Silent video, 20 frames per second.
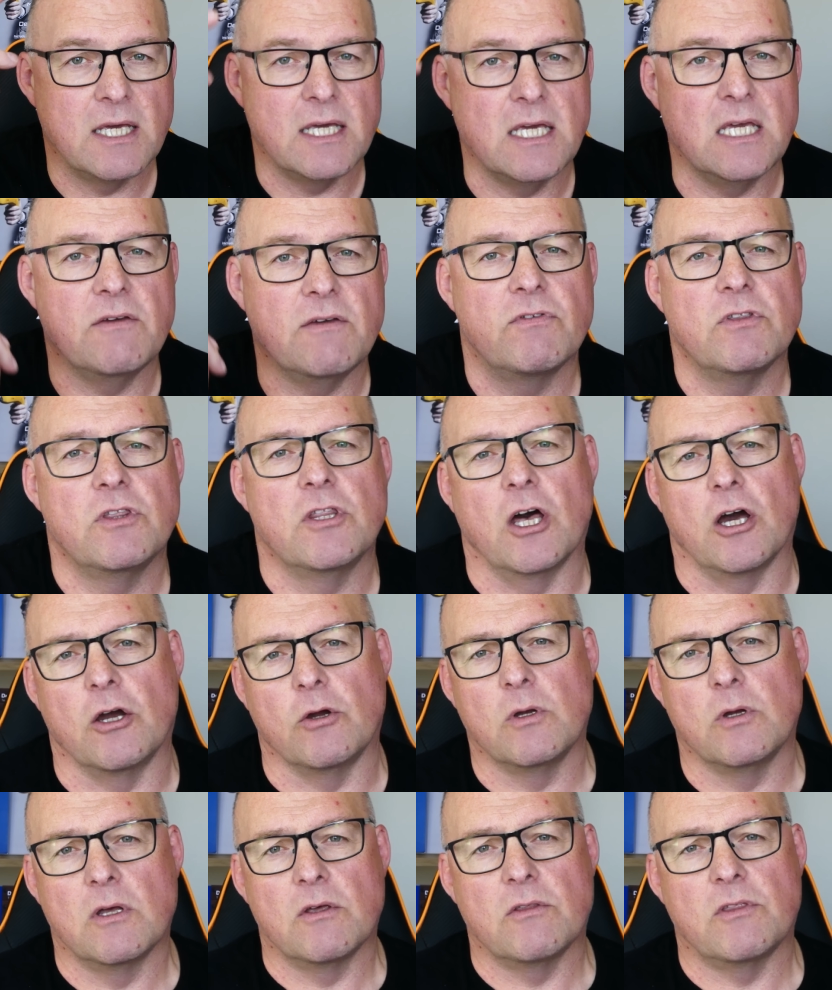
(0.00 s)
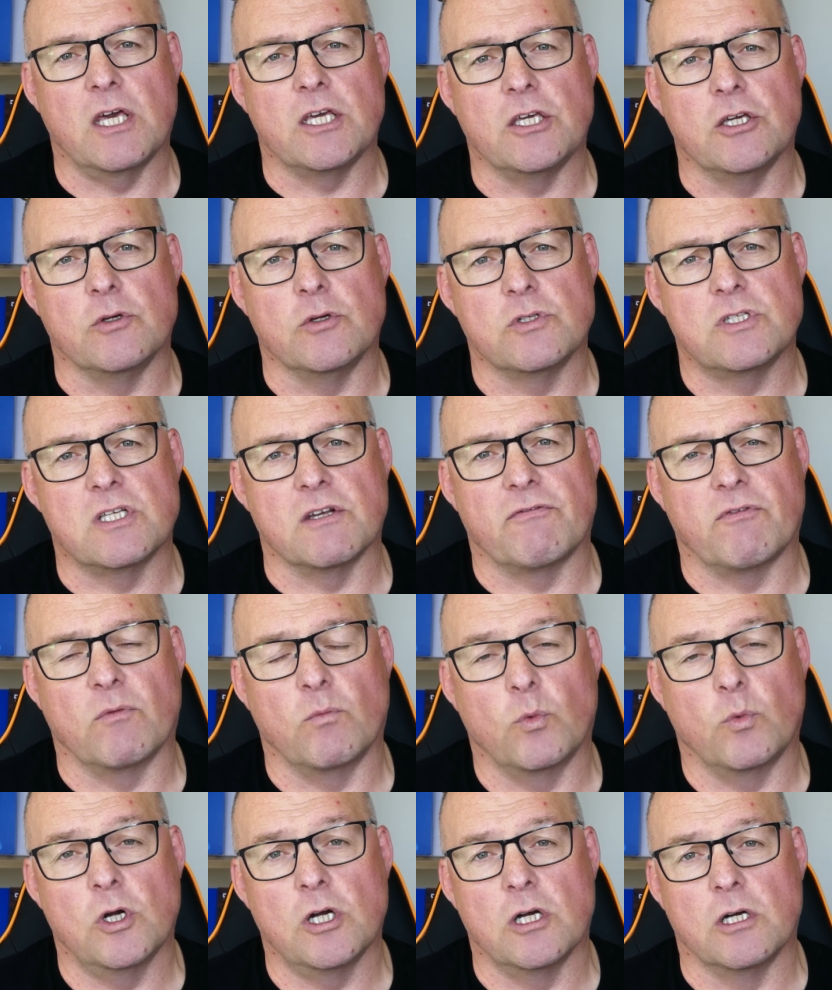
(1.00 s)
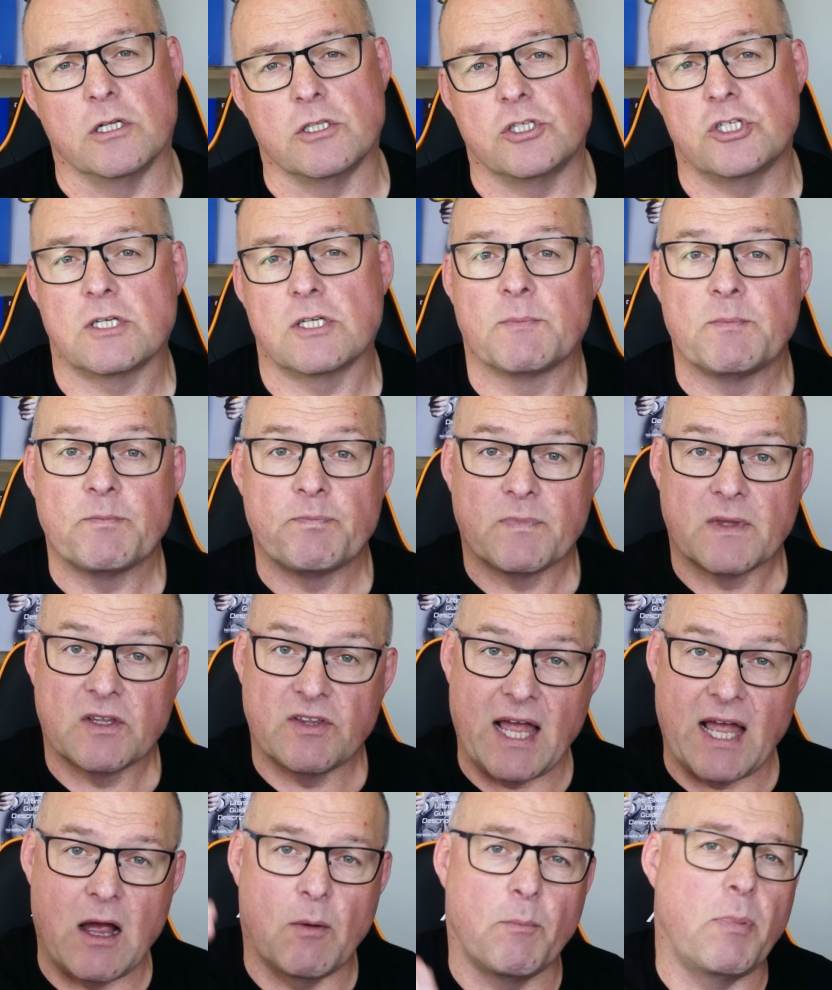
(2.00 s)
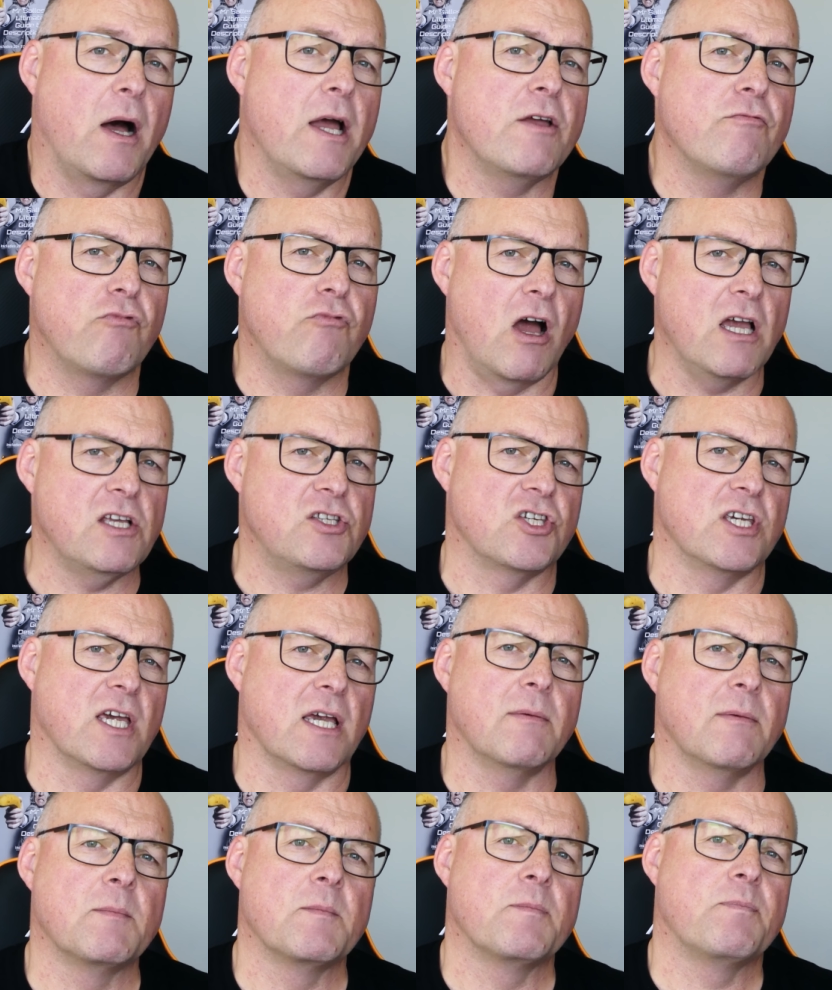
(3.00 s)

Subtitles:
even though they use different words. Now, by writing